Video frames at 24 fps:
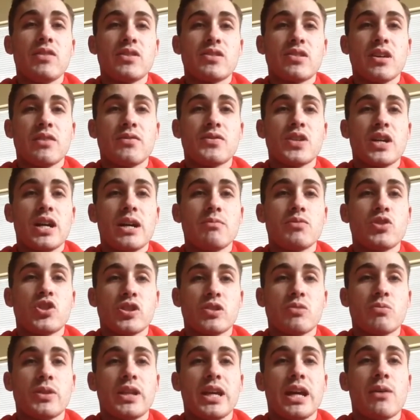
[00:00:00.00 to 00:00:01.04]
a tough time
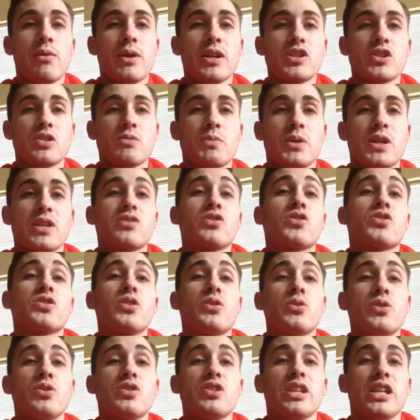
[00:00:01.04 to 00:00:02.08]
just with egg whites just because they're
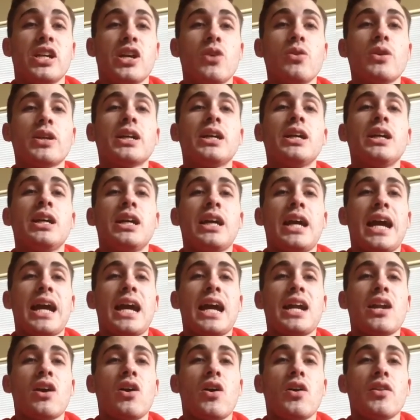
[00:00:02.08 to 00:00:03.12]
so used to the yolk
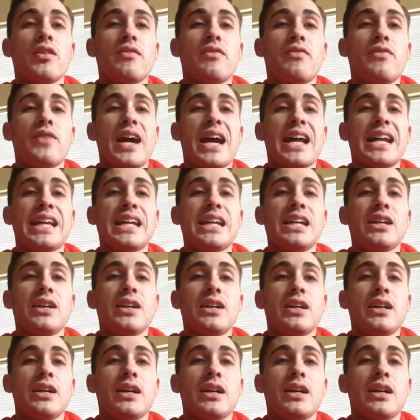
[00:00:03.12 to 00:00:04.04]
and all the fatty